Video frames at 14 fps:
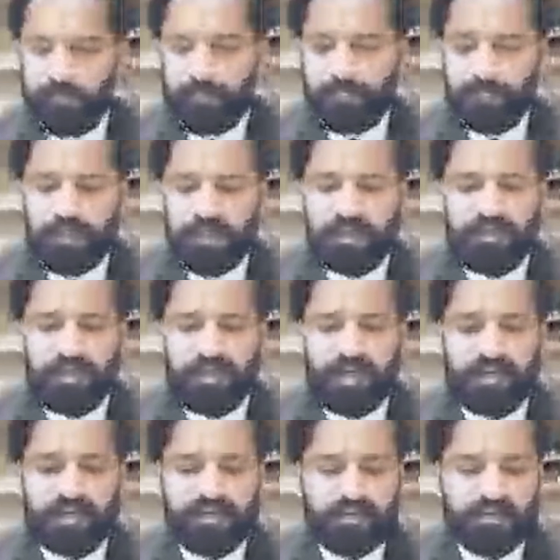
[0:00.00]
and that is
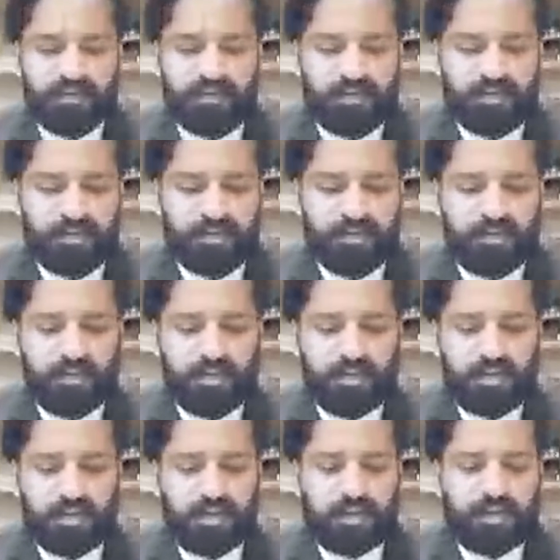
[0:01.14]

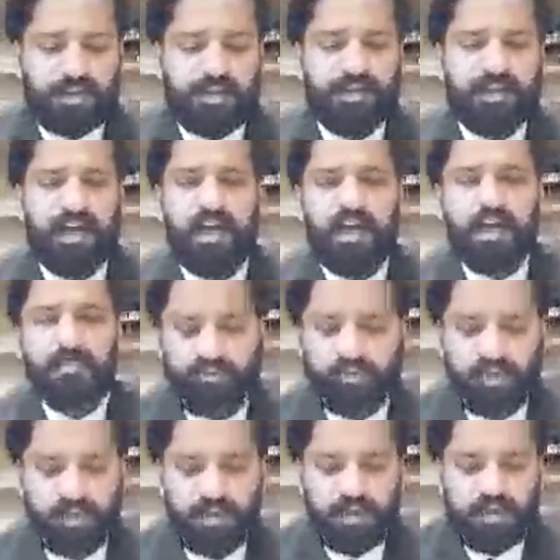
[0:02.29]
types of
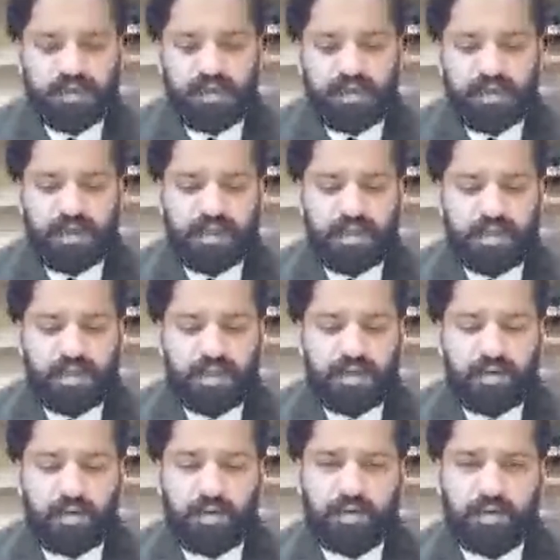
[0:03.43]

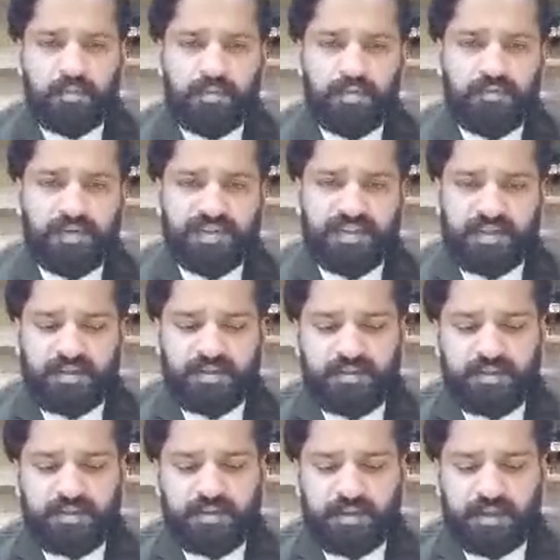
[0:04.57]
hukmul wadi,
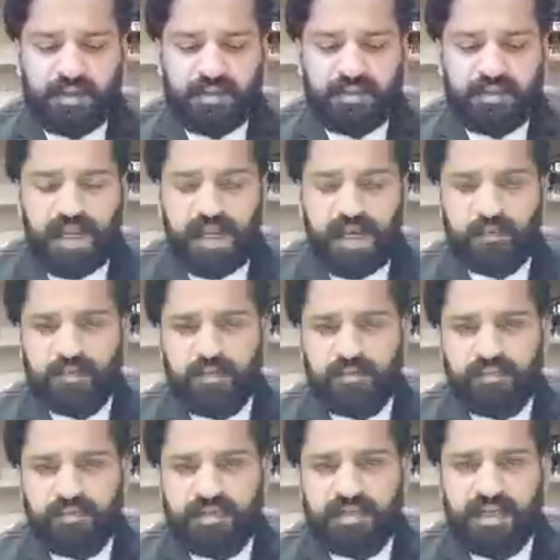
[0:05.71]
types of
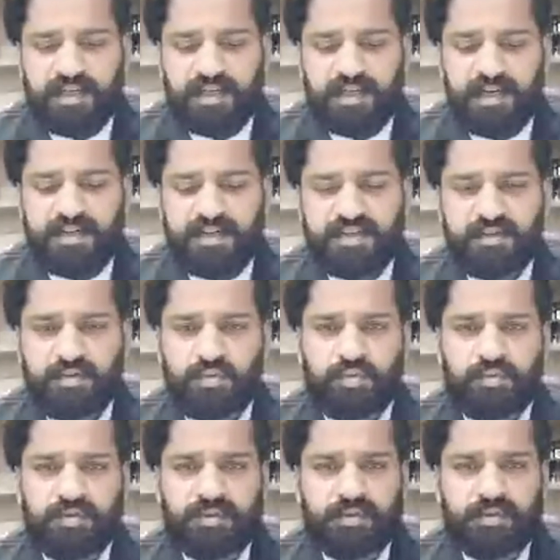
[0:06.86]
delegatory
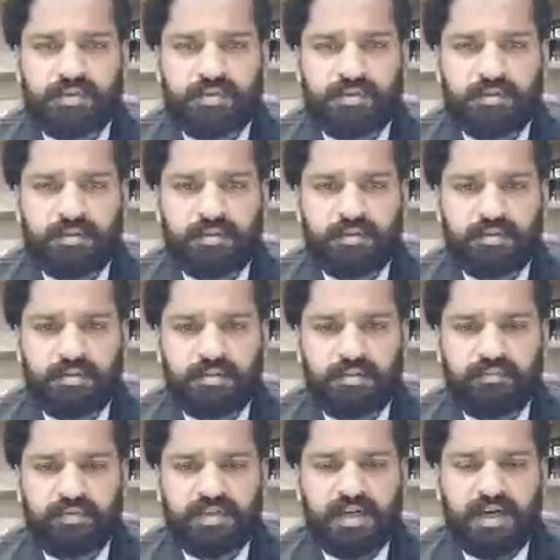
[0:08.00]
rules.
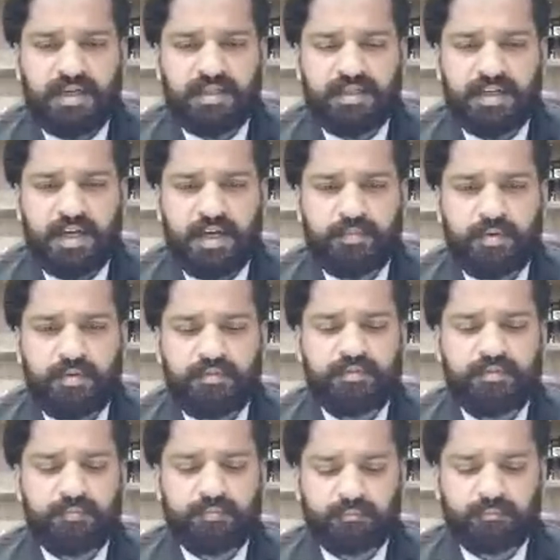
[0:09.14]
What are the types of
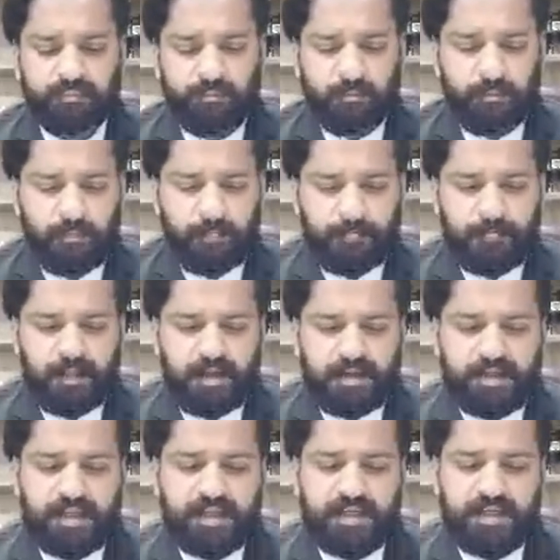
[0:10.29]

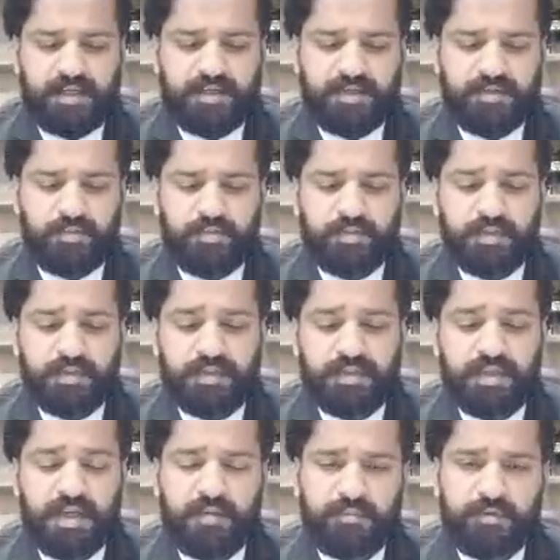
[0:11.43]
delegatory rules?
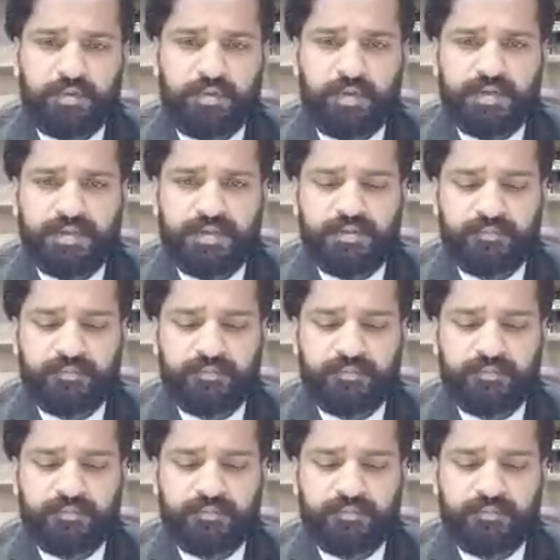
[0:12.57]
Some jurists